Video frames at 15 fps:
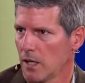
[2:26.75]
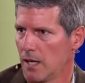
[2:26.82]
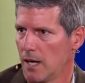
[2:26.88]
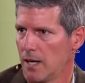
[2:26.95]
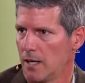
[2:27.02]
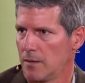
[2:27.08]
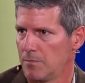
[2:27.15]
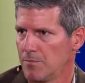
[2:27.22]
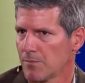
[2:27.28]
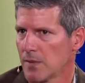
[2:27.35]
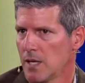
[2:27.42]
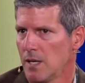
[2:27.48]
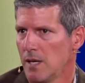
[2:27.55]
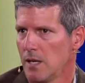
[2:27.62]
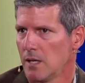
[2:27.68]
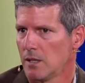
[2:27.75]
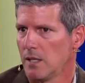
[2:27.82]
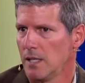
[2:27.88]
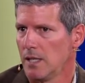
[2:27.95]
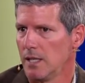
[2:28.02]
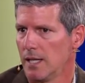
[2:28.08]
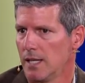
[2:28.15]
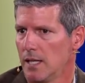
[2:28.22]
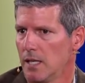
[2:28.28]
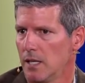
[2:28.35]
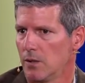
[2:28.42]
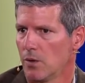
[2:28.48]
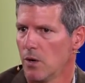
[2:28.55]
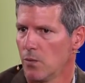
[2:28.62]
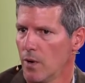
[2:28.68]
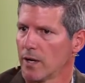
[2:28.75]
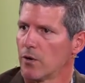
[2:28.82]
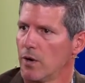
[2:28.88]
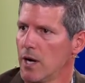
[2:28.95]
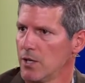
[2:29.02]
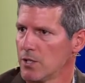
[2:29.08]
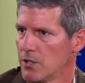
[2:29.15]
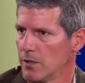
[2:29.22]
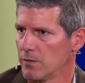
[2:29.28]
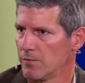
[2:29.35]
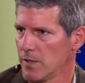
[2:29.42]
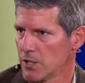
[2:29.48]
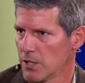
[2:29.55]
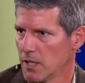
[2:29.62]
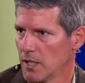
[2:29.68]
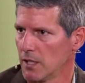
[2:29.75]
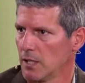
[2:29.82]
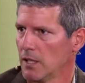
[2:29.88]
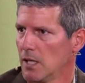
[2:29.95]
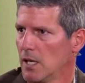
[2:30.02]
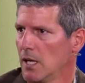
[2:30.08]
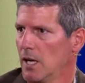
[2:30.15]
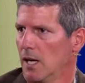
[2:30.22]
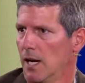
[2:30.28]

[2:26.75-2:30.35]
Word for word: Um, the uh, recreational fishing, mm-hmm.